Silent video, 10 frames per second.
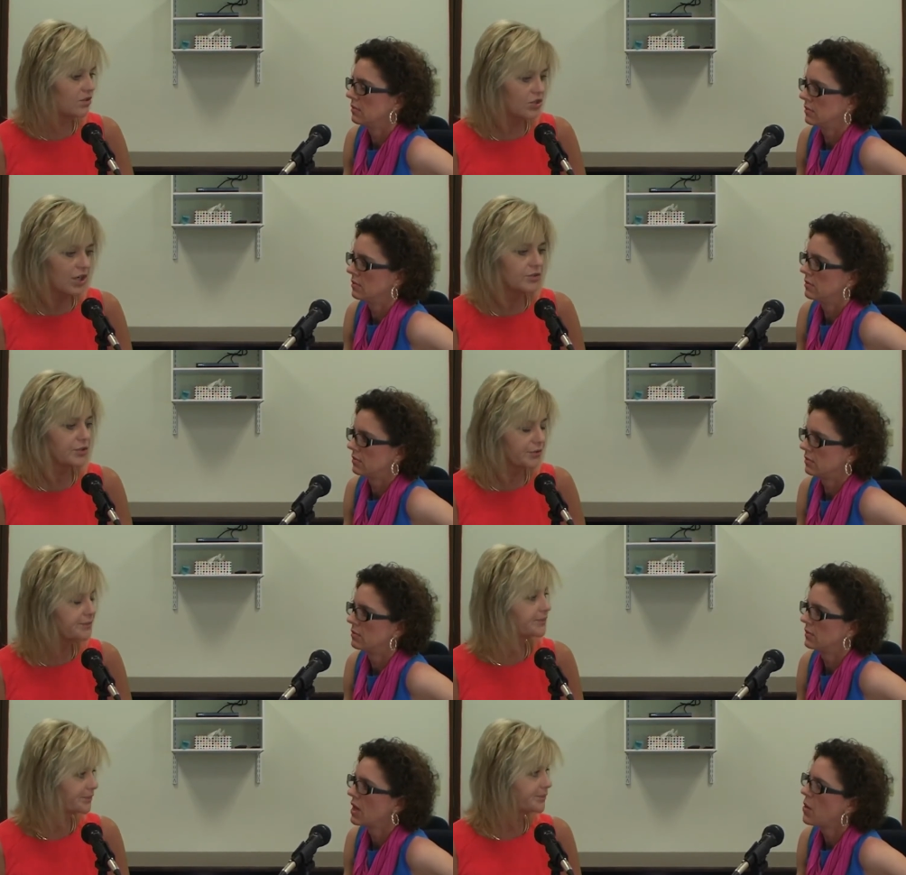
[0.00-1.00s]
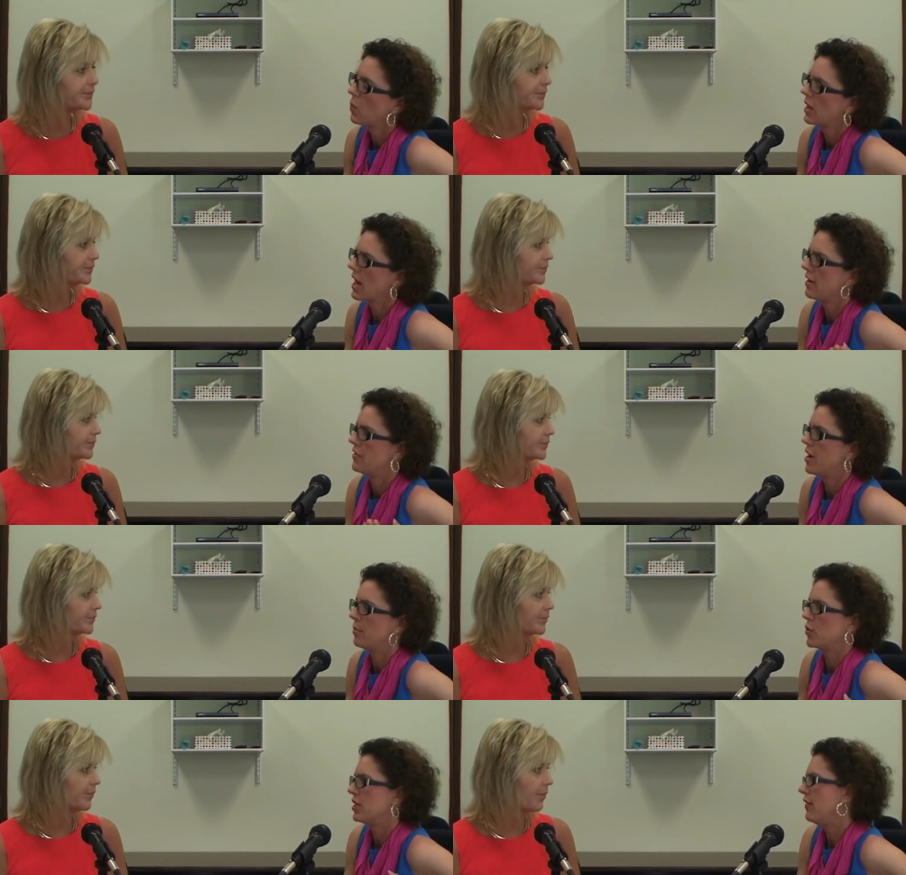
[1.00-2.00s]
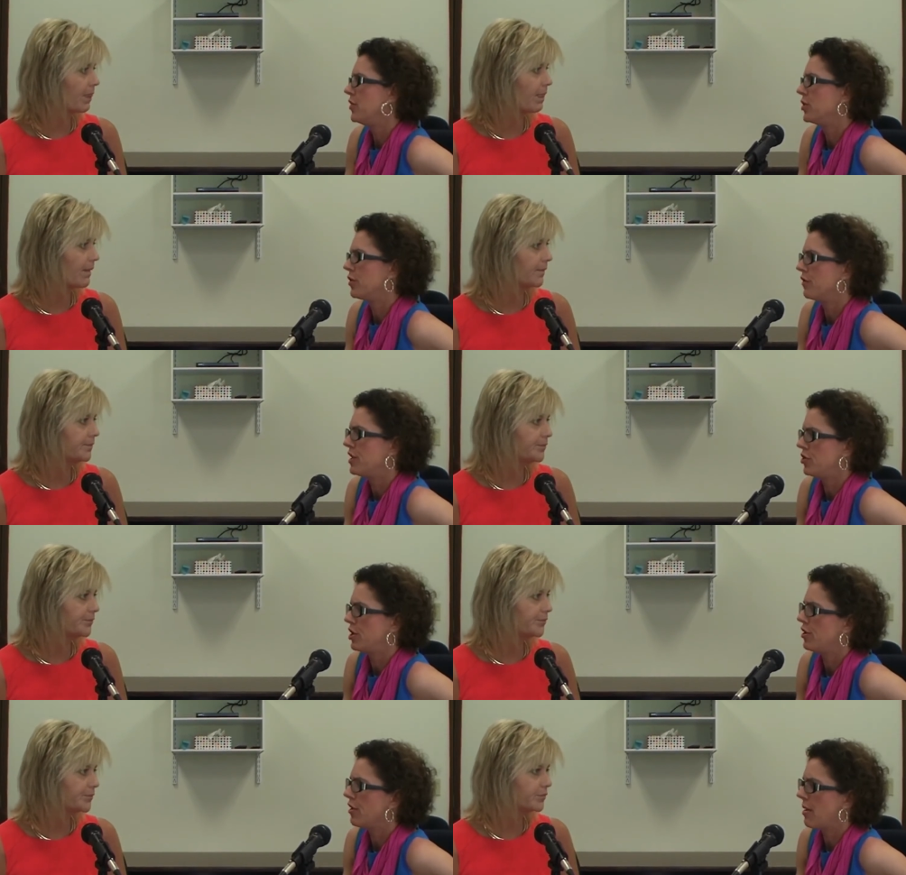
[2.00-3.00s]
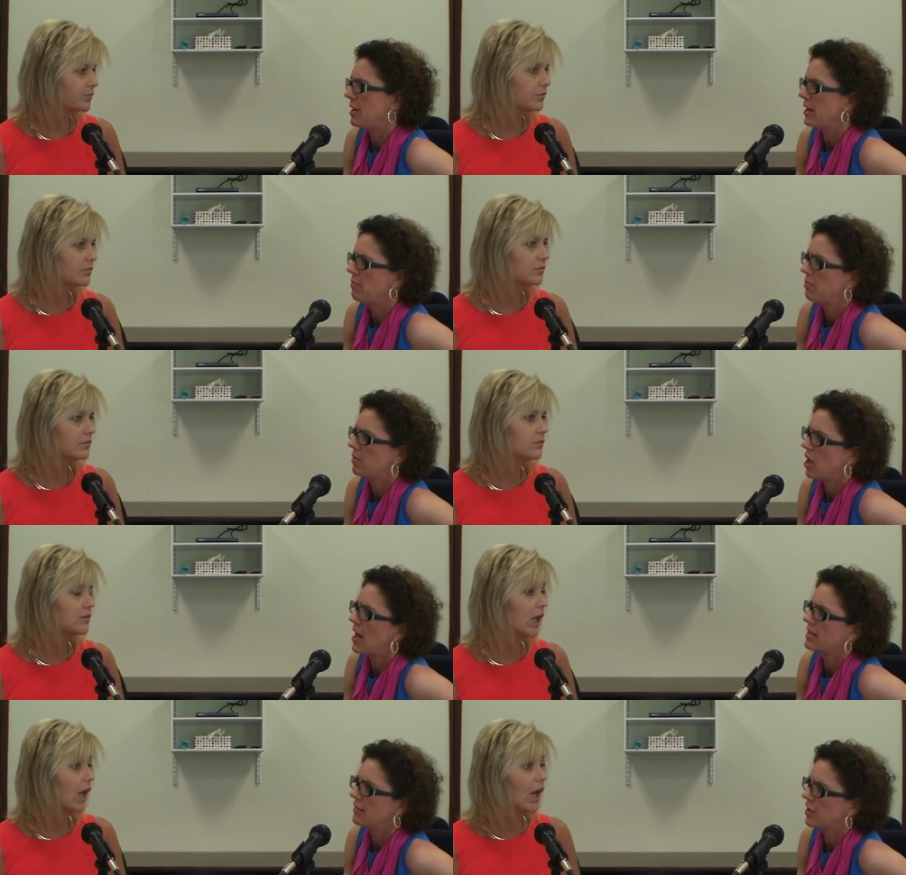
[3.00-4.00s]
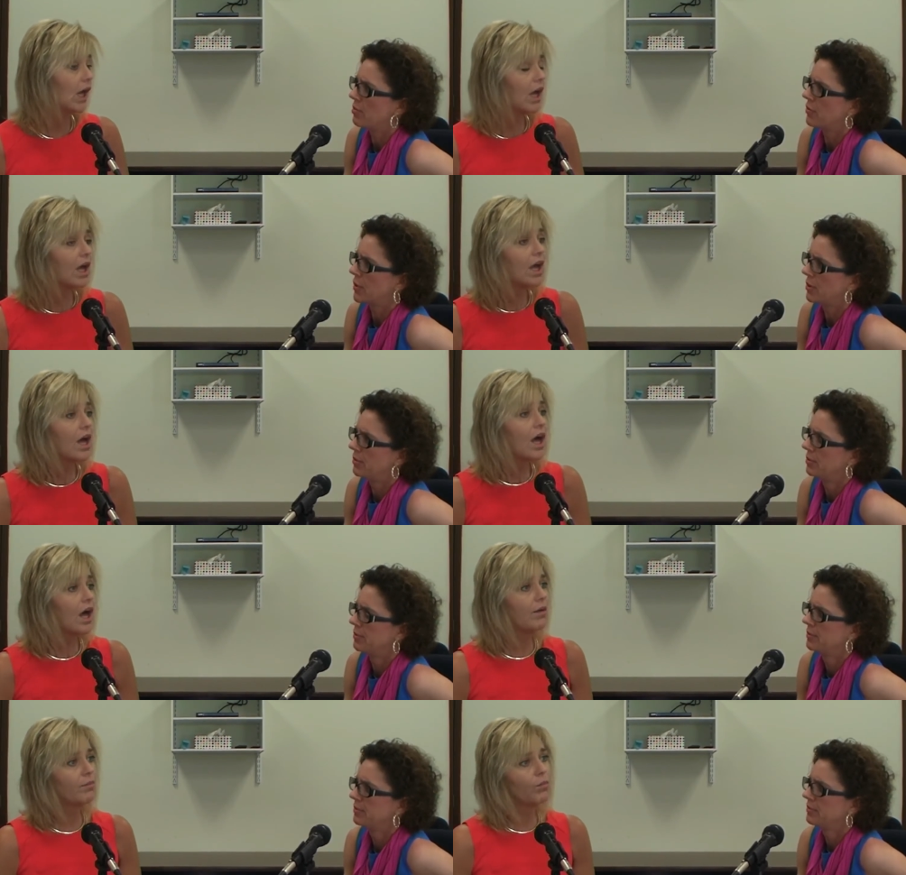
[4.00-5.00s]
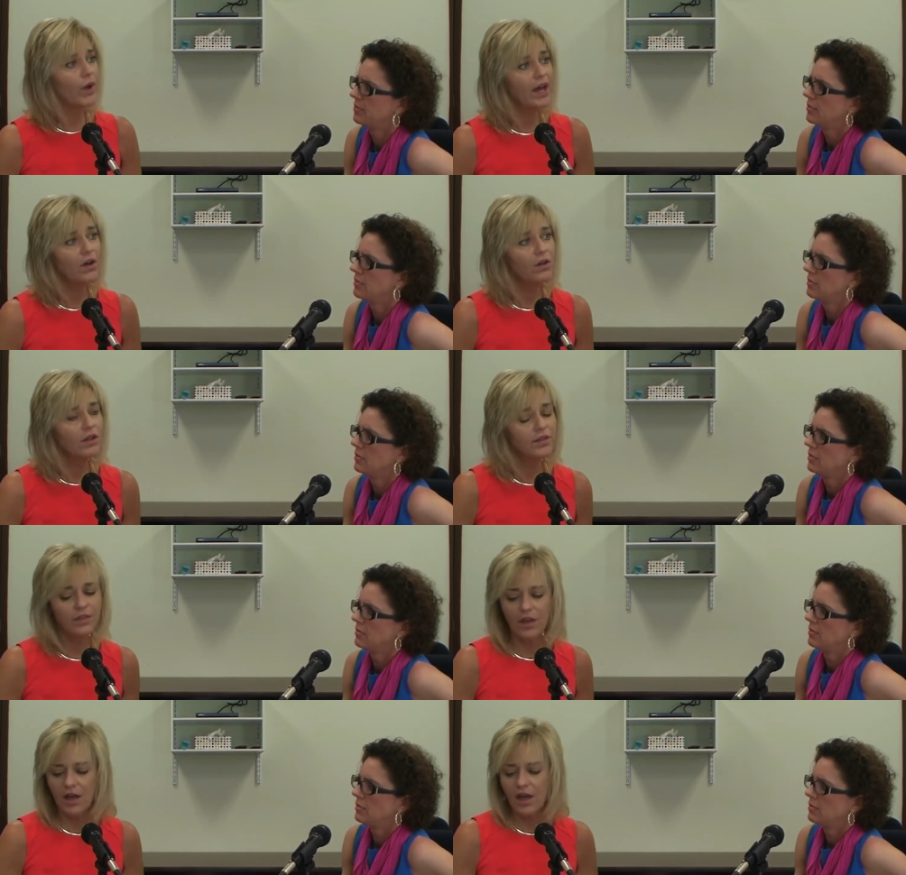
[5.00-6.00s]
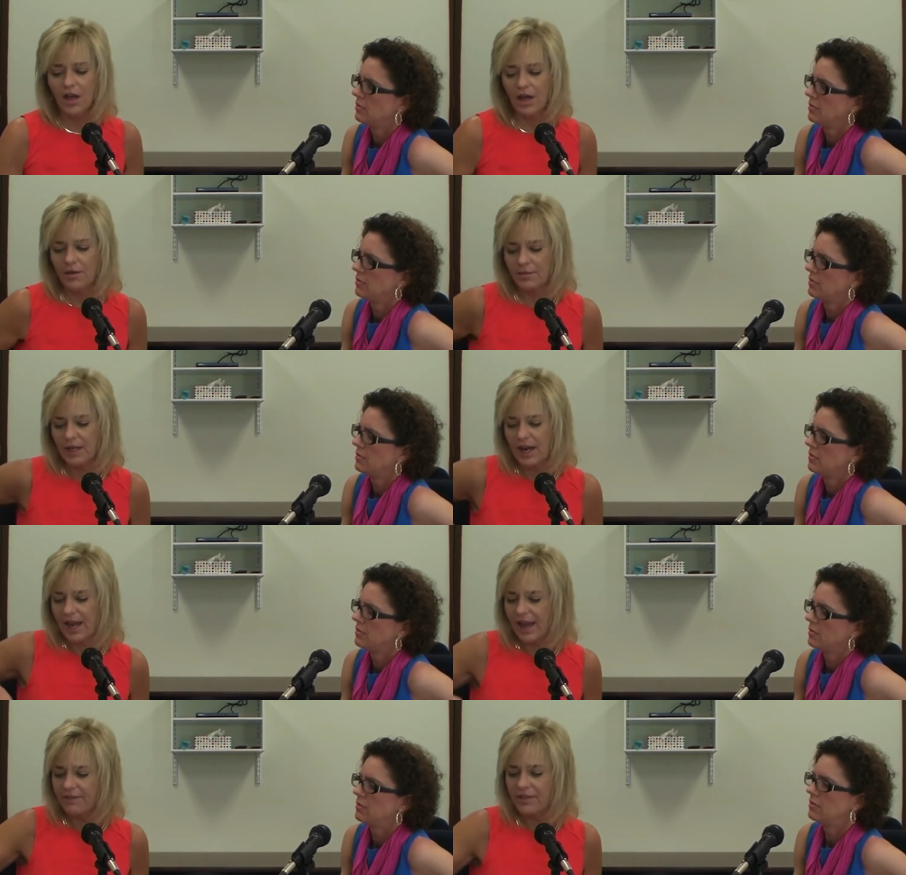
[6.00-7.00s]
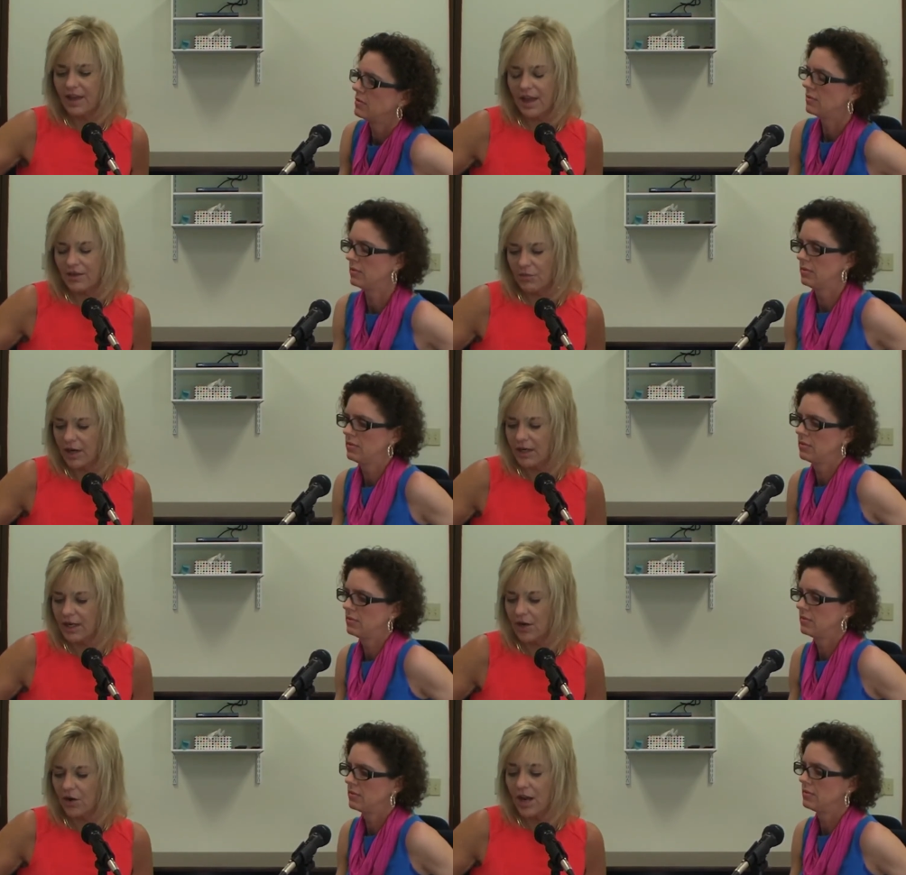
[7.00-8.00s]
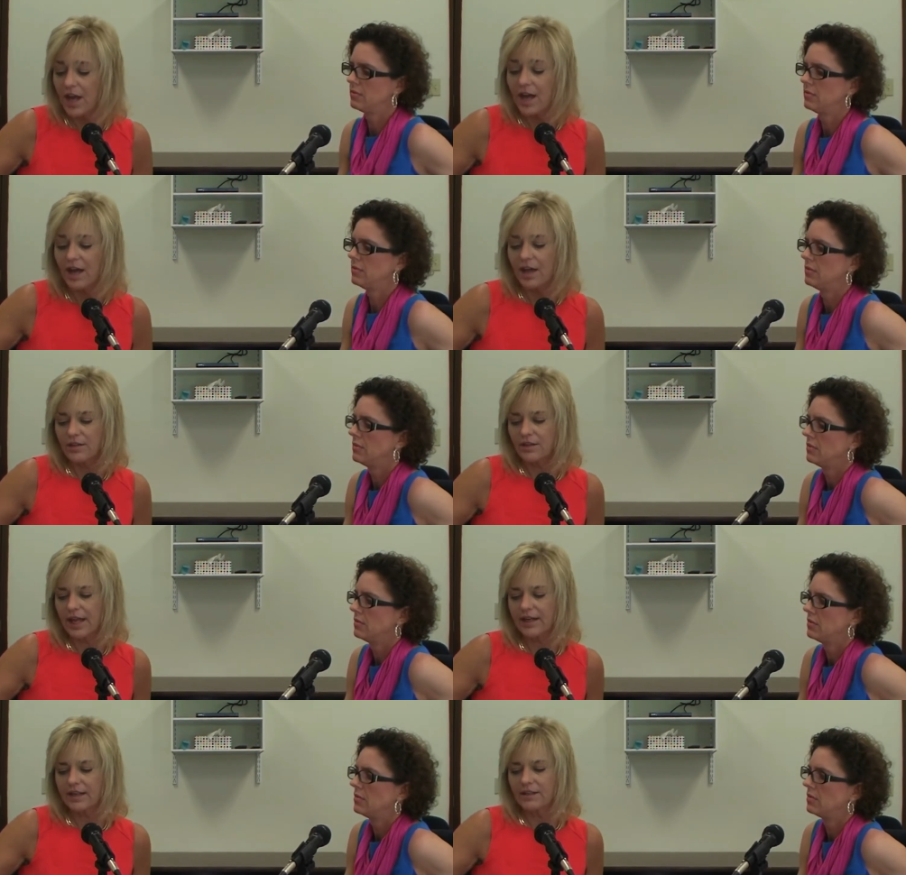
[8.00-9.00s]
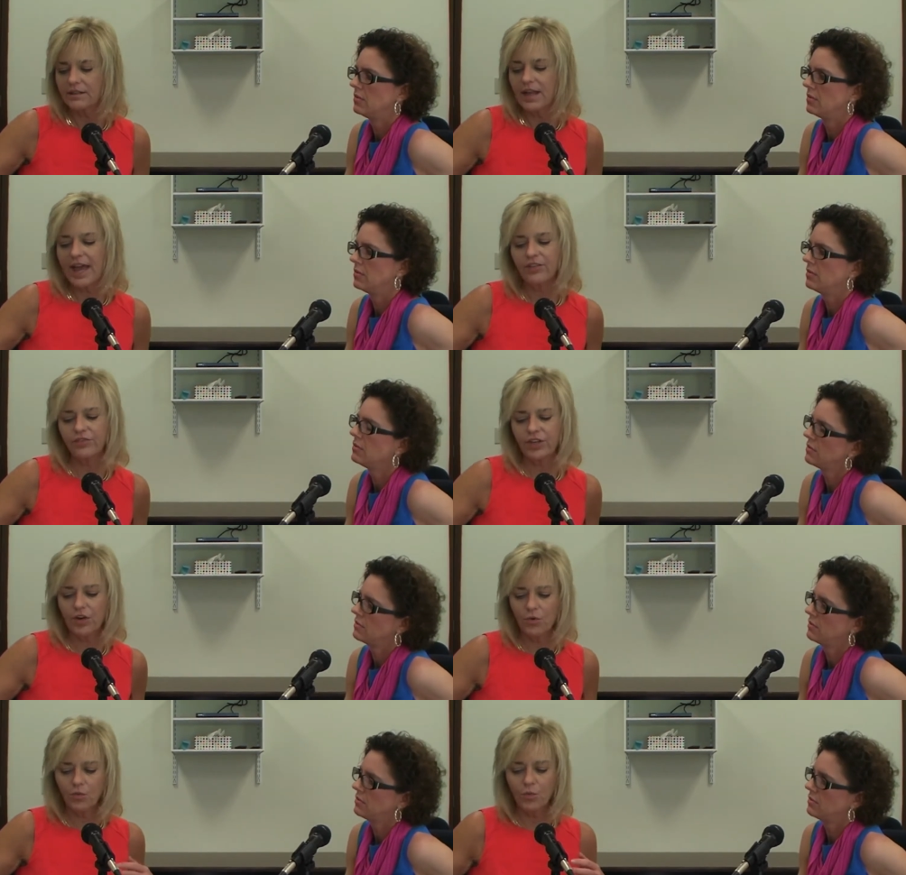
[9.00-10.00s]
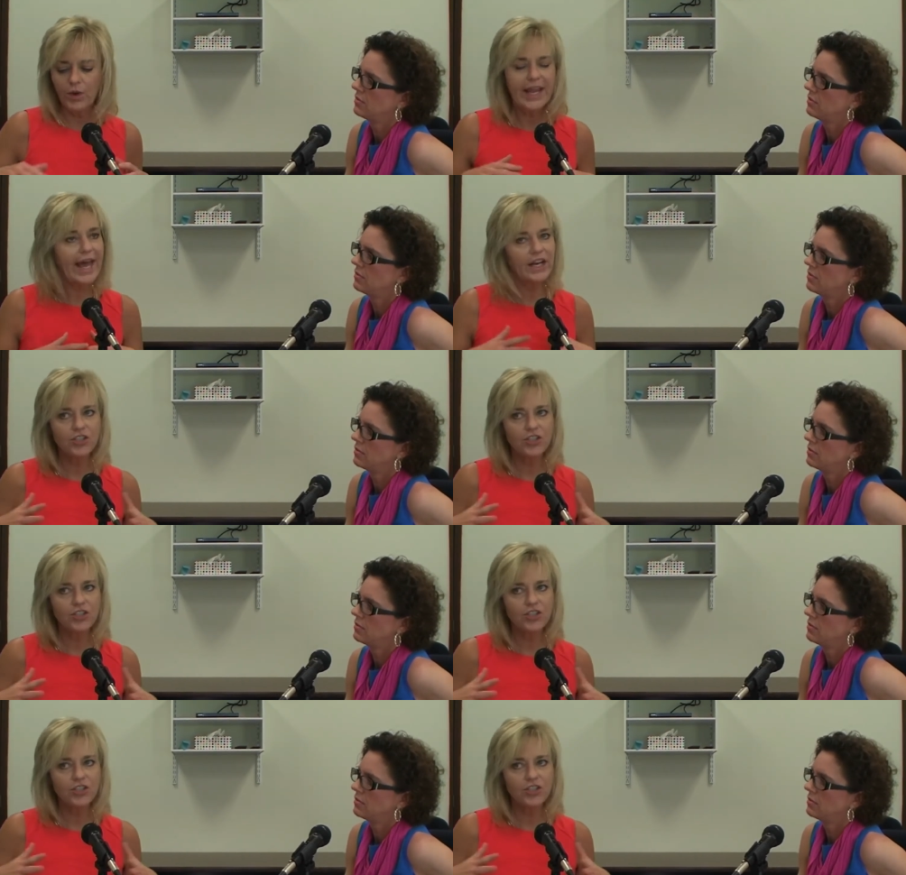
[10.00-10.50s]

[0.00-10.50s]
Speaker 1: shelter.
Speaker 2: What kind of numbers have you served this year? How many clients have come through?
Speaker 1: And I have that right here. Like last year, we had a